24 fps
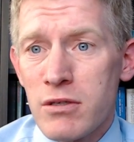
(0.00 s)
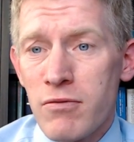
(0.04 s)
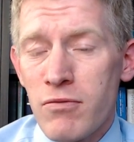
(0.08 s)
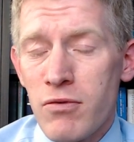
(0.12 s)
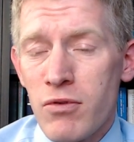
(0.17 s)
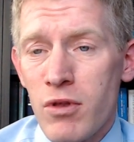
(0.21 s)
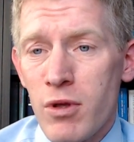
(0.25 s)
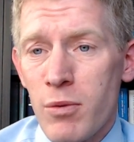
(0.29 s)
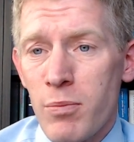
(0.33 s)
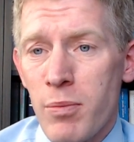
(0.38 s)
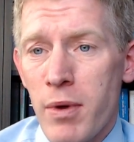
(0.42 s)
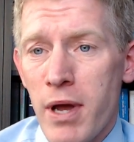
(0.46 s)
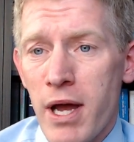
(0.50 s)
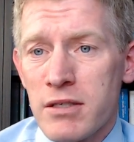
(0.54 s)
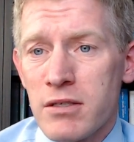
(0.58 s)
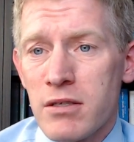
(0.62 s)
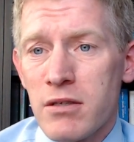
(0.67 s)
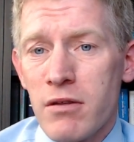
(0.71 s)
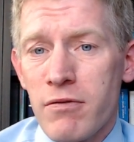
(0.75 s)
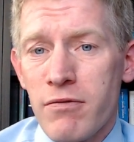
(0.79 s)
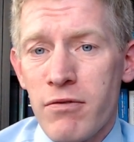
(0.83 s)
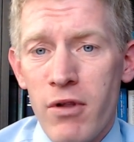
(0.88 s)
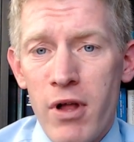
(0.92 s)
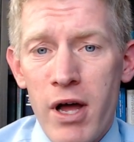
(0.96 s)
If you think back to
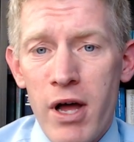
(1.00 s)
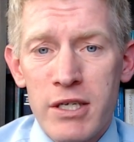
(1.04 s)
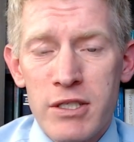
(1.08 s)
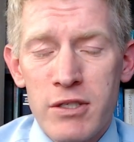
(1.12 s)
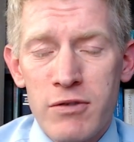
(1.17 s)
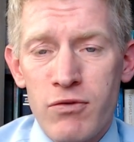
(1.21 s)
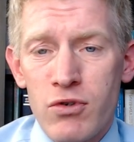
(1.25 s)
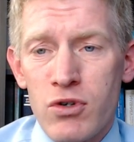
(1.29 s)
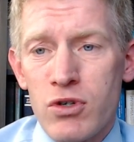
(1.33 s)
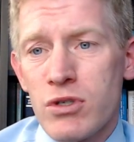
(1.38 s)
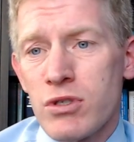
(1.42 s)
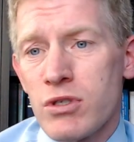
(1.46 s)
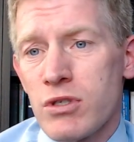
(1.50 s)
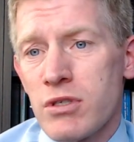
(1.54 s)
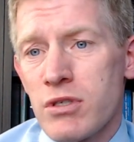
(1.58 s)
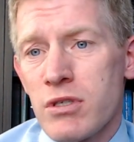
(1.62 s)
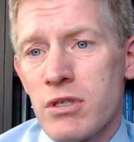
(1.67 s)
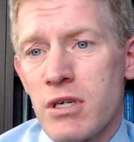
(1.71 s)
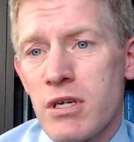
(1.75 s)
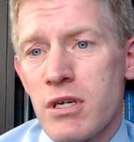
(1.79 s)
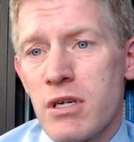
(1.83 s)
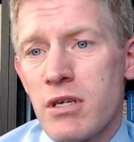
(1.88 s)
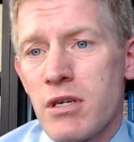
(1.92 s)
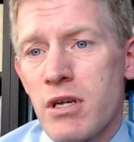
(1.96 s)
the philosophers
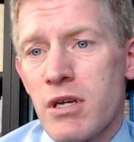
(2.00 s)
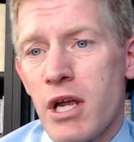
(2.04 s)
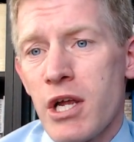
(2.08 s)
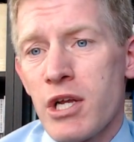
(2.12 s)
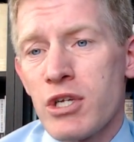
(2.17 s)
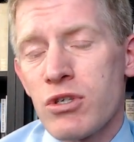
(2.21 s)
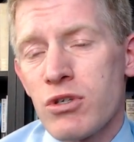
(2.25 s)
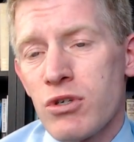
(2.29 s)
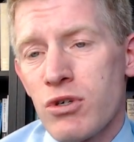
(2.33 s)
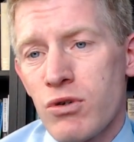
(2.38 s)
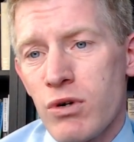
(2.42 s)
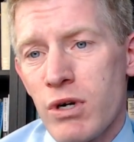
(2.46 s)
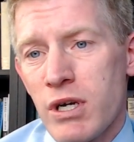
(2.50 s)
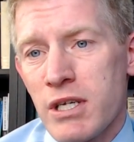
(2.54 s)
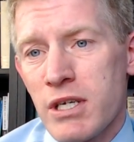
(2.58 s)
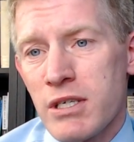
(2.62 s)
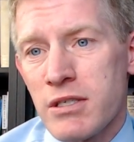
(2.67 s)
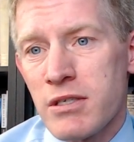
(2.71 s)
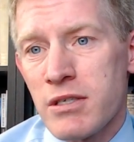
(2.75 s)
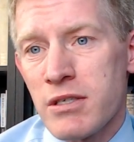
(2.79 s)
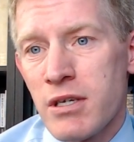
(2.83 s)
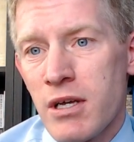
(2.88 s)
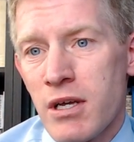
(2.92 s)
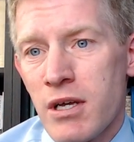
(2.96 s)
in ancient
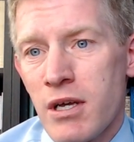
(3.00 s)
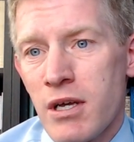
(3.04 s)
Greece,